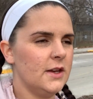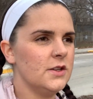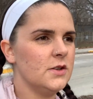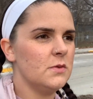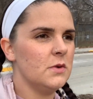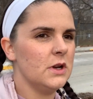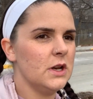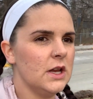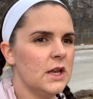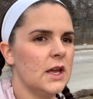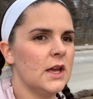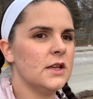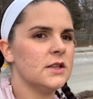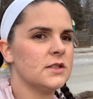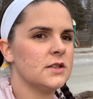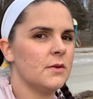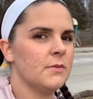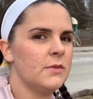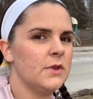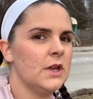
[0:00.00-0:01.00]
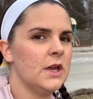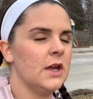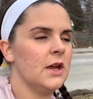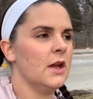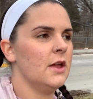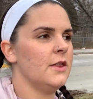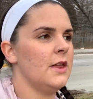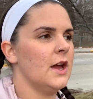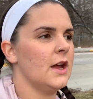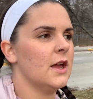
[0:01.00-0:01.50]
of want to get something
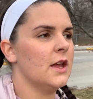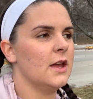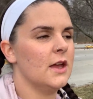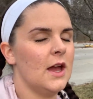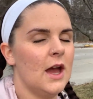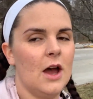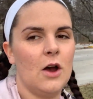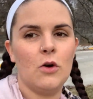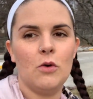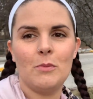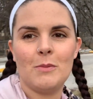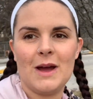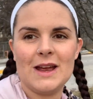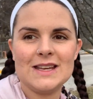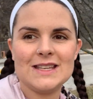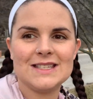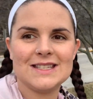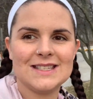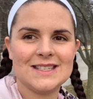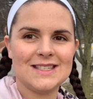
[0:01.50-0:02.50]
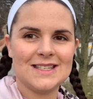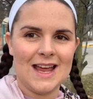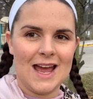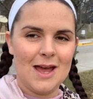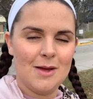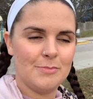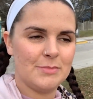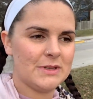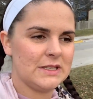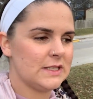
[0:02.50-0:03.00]
that can count my
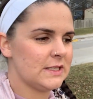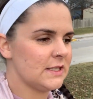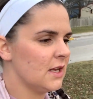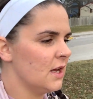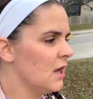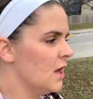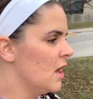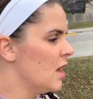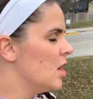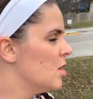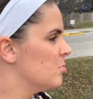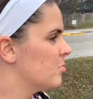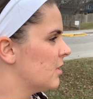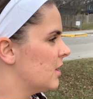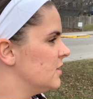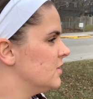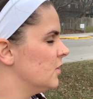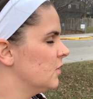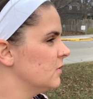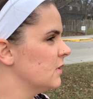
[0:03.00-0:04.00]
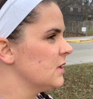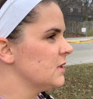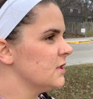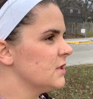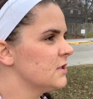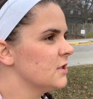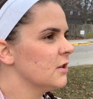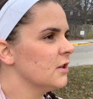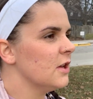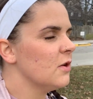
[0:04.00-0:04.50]
steps but I don't
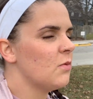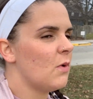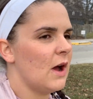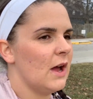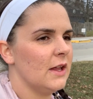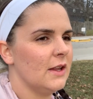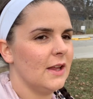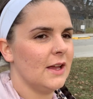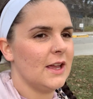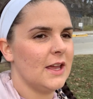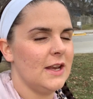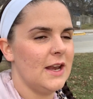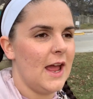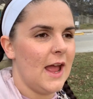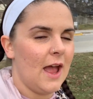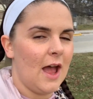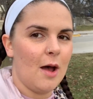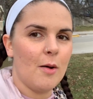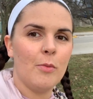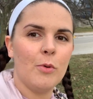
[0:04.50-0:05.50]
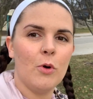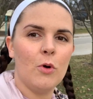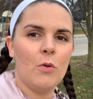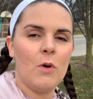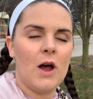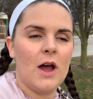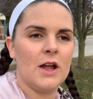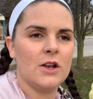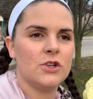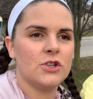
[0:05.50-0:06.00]
necessarily want like an Apple
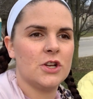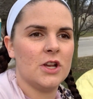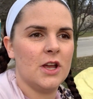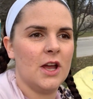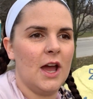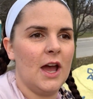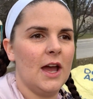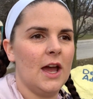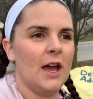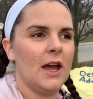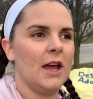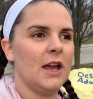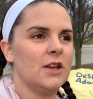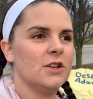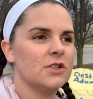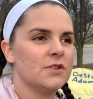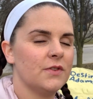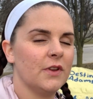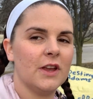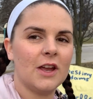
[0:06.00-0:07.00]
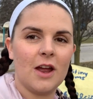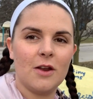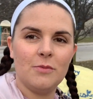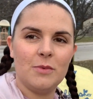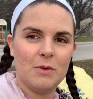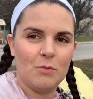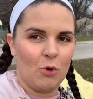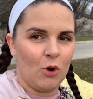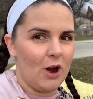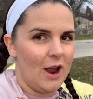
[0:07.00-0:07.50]
Watch. I just feel like I'd be
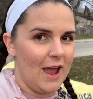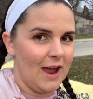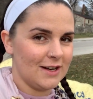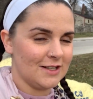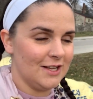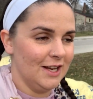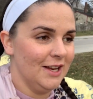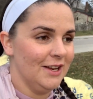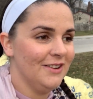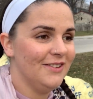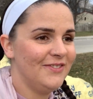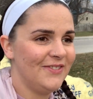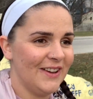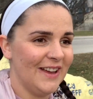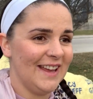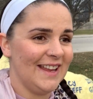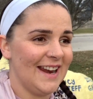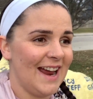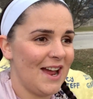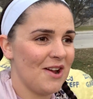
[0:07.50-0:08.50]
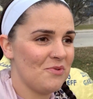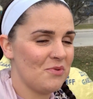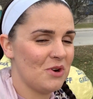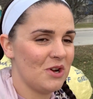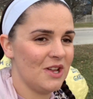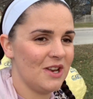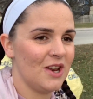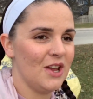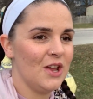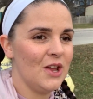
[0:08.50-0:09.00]
more active and I would